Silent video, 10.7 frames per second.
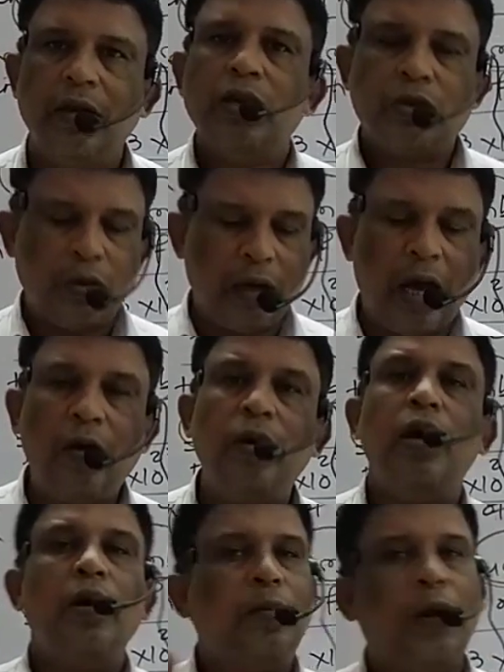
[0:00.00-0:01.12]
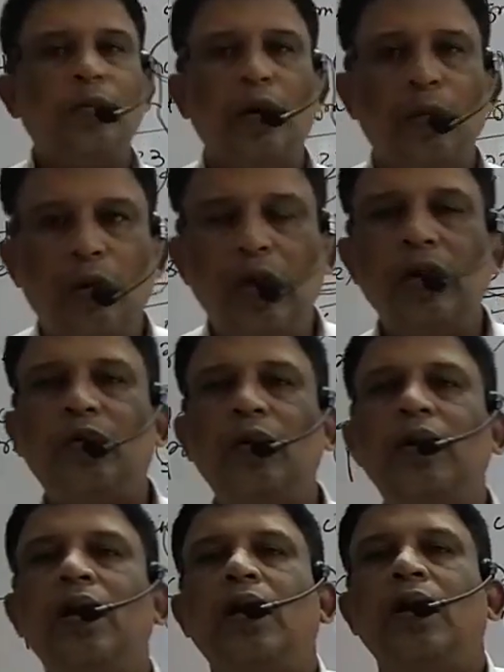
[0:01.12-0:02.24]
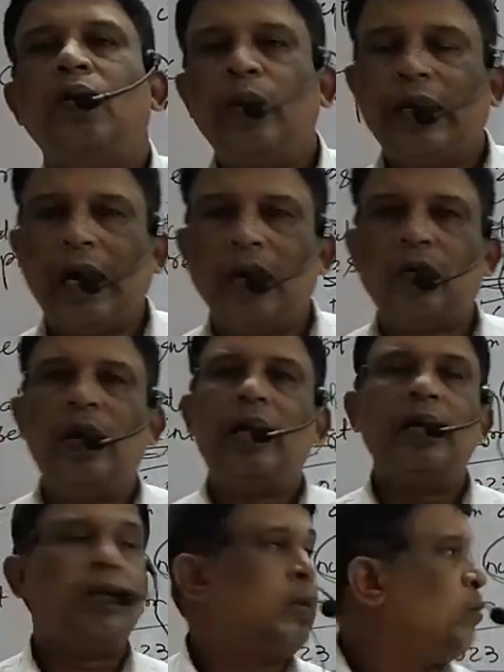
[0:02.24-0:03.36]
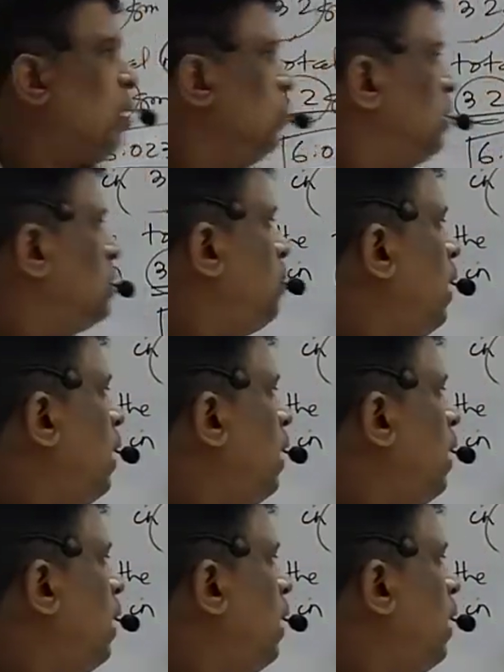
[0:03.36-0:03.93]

So now from the molecule we calculate from this